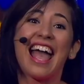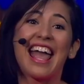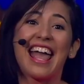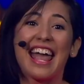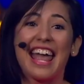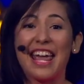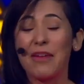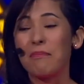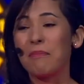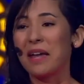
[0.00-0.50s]

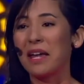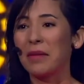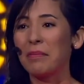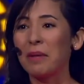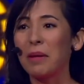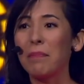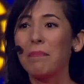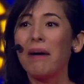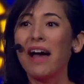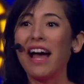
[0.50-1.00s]
It made
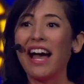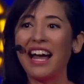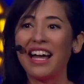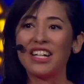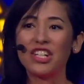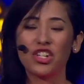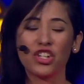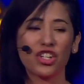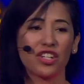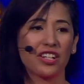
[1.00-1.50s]
me
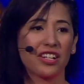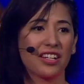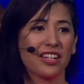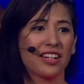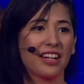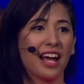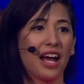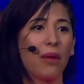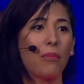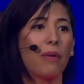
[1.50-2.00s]
passionate
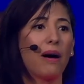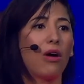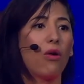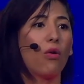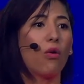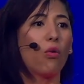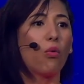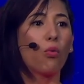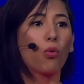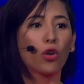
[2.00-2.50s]

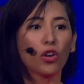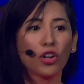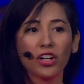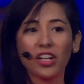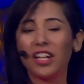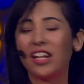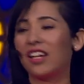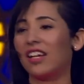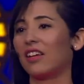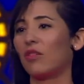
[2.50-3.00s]
about
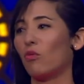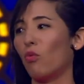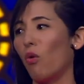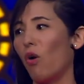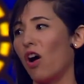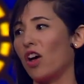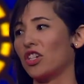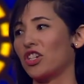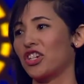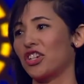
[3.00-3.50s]
working in
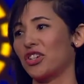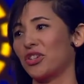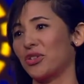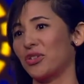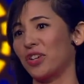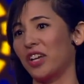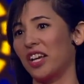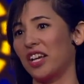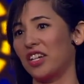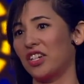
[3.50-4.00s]
WASH
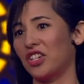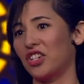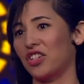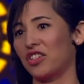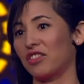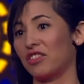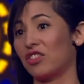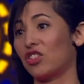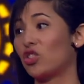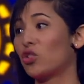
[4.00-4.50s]

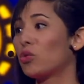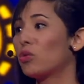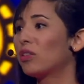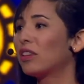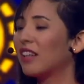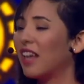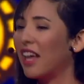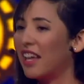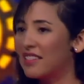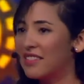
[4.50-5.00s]
education to
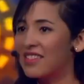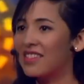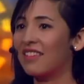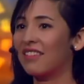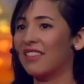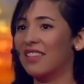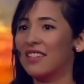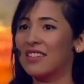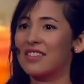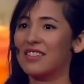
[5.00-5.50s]
lessen
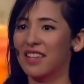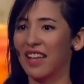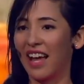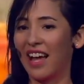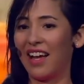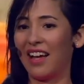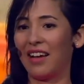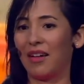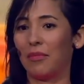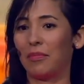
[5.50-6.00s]
this
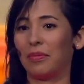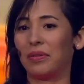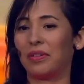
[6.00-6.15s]
gap.